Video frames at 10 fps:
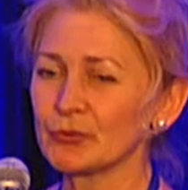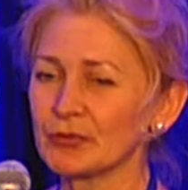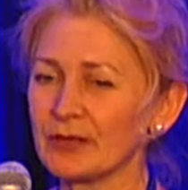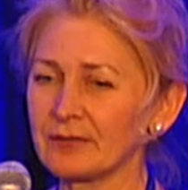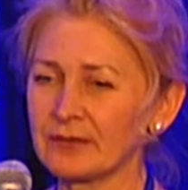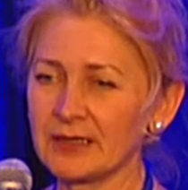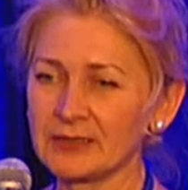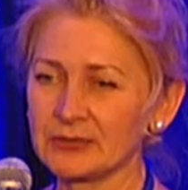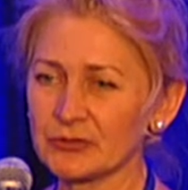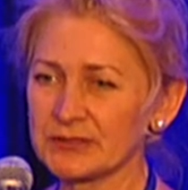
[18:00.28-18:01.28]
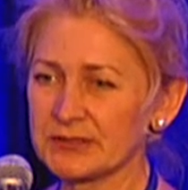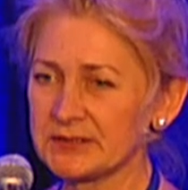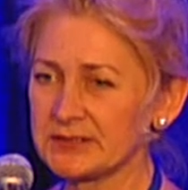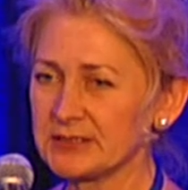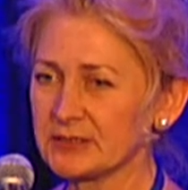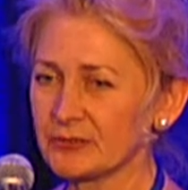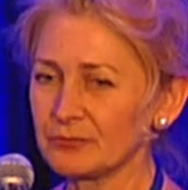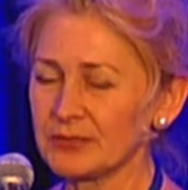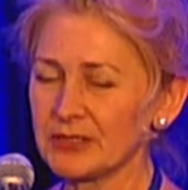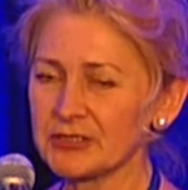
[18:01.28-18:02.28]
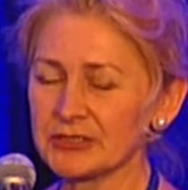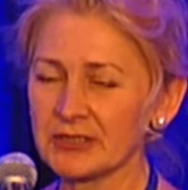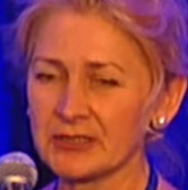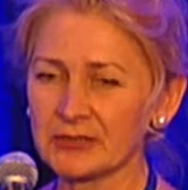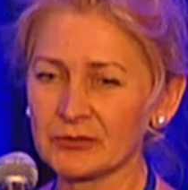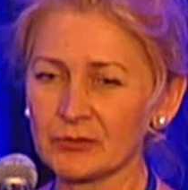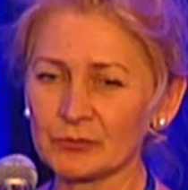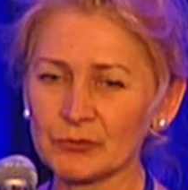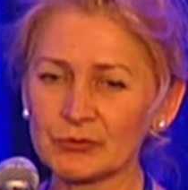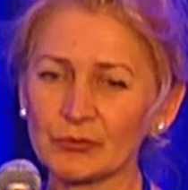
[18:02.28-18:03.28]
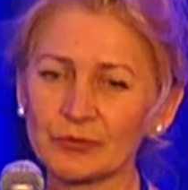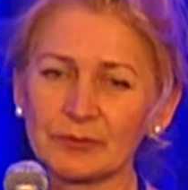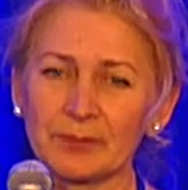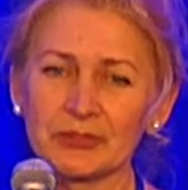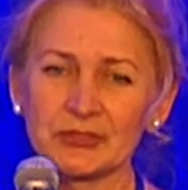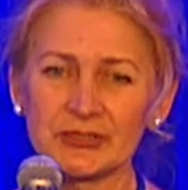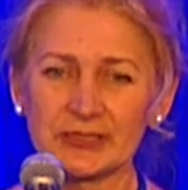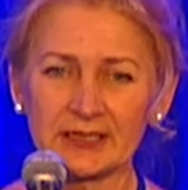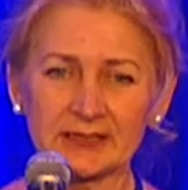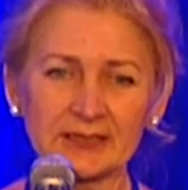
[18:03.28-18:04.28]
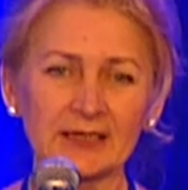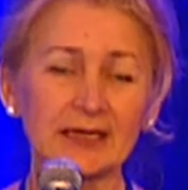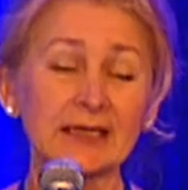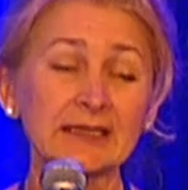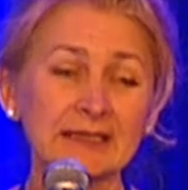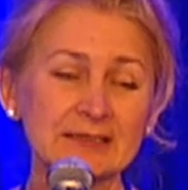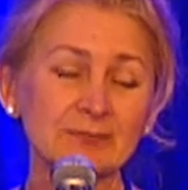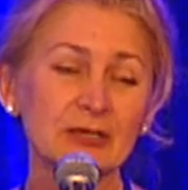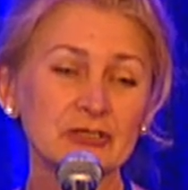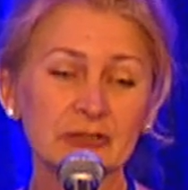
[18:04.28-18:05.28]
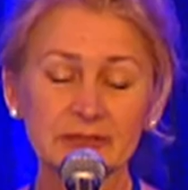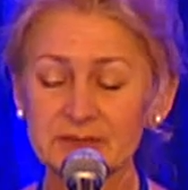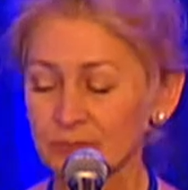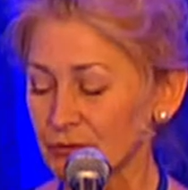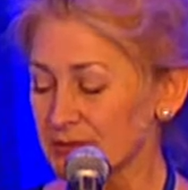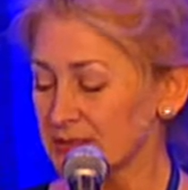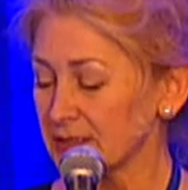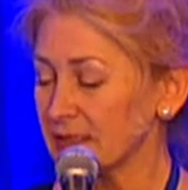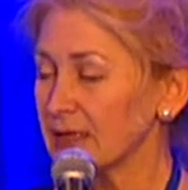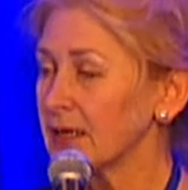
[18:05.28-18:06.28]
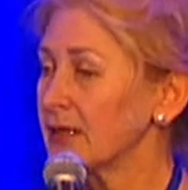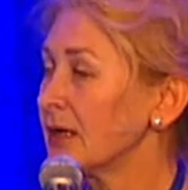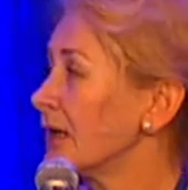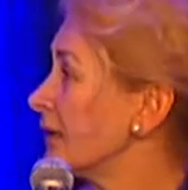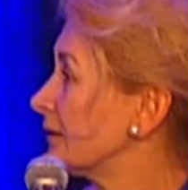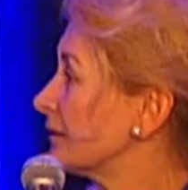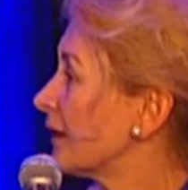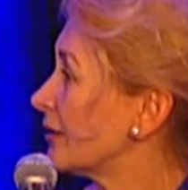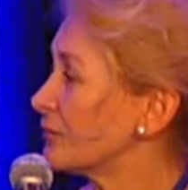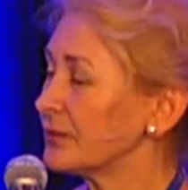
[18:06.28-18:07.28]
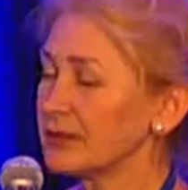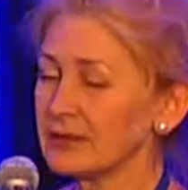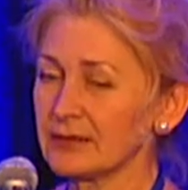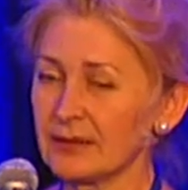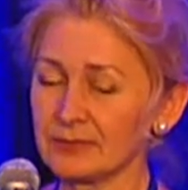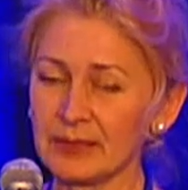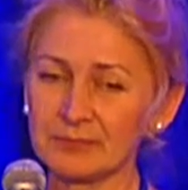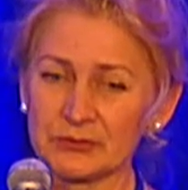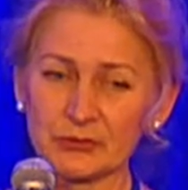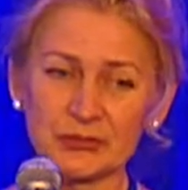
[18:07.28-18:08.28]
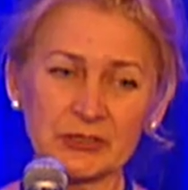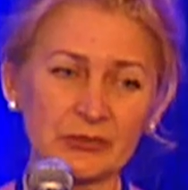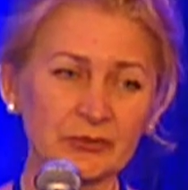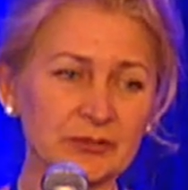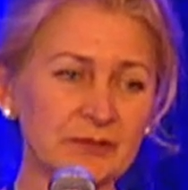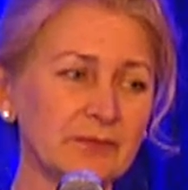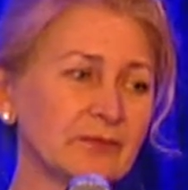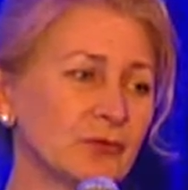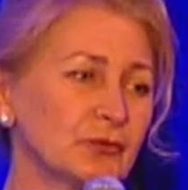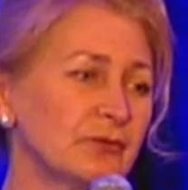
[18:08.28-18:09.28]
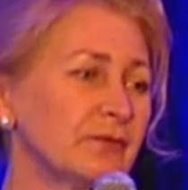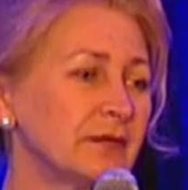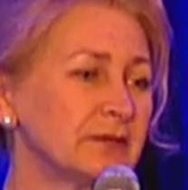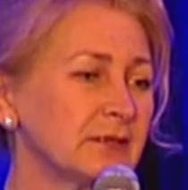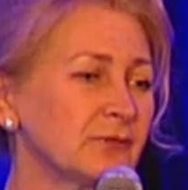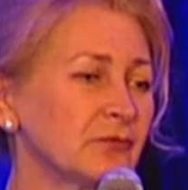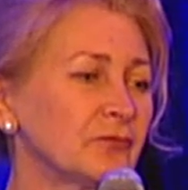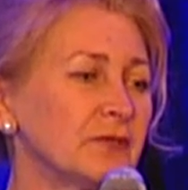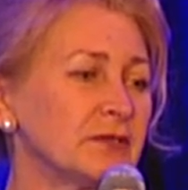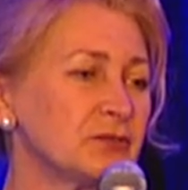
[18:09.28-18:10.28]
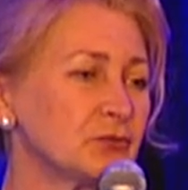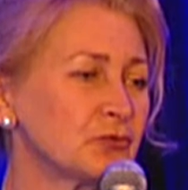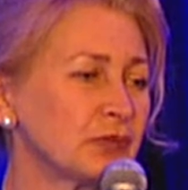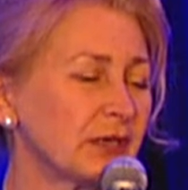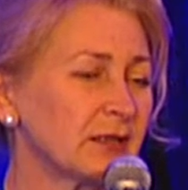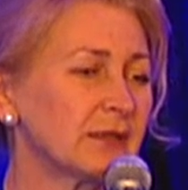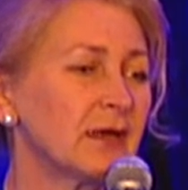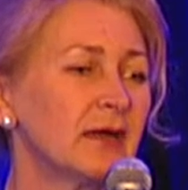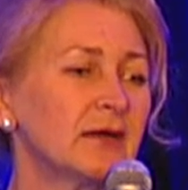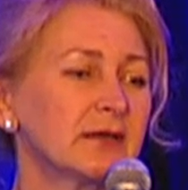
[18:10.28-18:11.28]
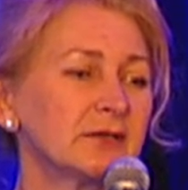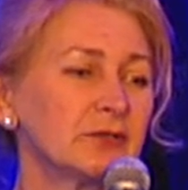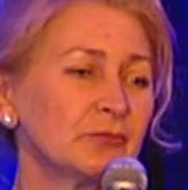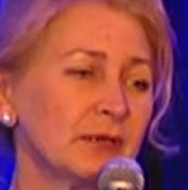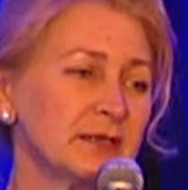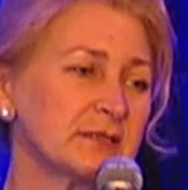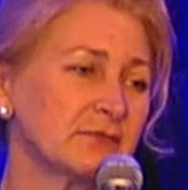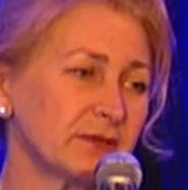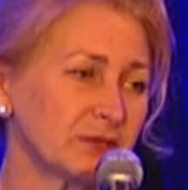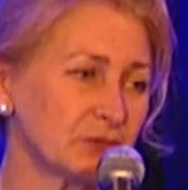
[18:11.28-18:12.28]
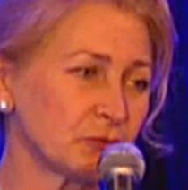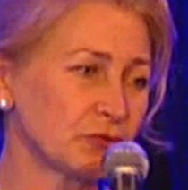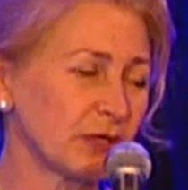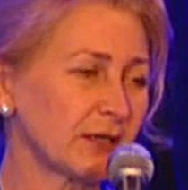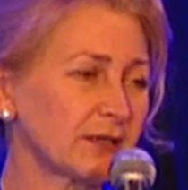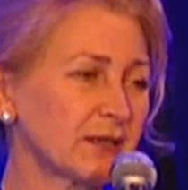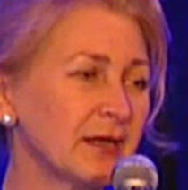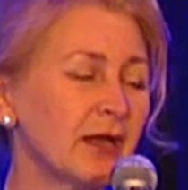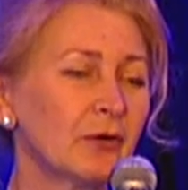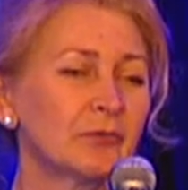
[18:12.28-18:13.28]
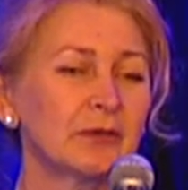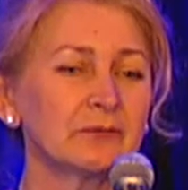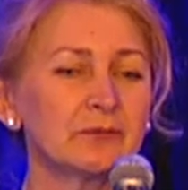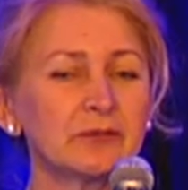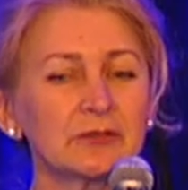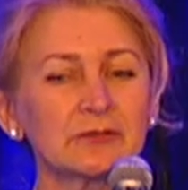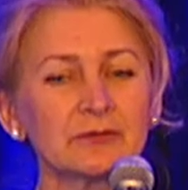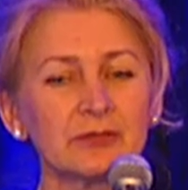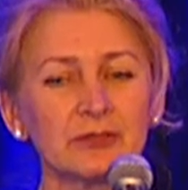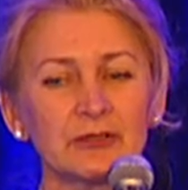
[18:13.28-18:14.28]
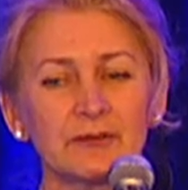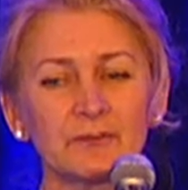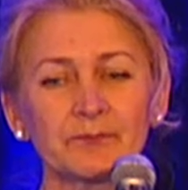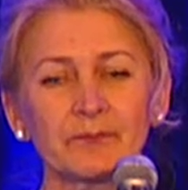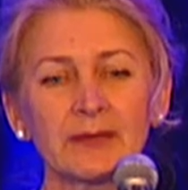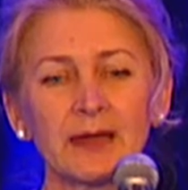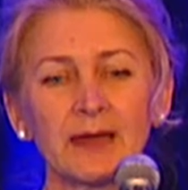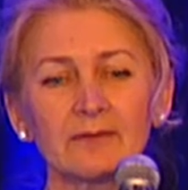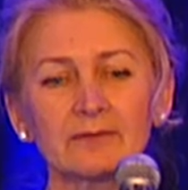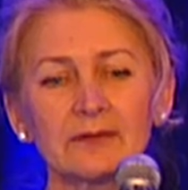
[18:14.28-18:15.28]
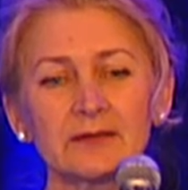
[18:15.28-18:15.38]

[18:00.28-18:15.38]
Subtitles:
don't have any toxicity in combination, and almost all the patients had at least partial response. And now I'm happy to tell you that we've got the funding for phase two trial, randomized phase two trial, where we will have